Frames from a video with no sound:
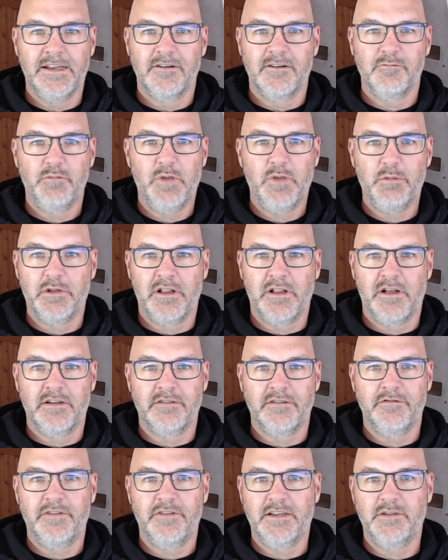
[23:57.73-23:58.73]
People
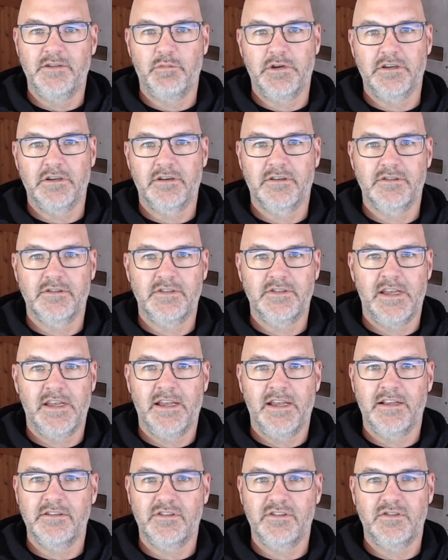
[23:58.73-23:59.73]
on Facebook are
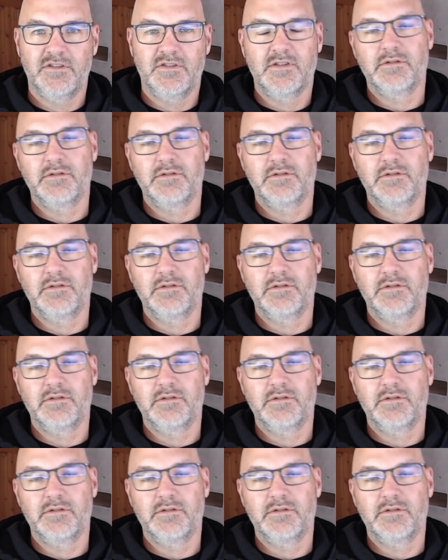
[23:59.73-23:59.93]
saying it's just the